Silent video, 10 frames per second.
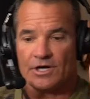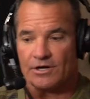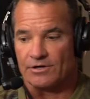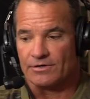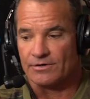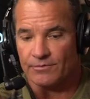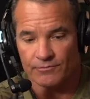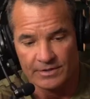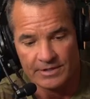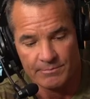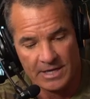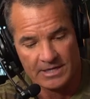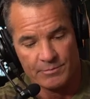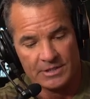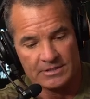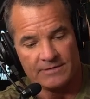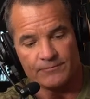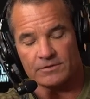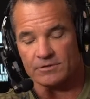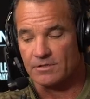turn really make a big
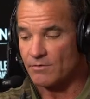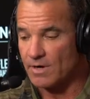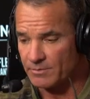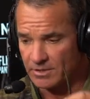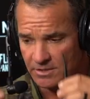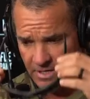difference? So I'm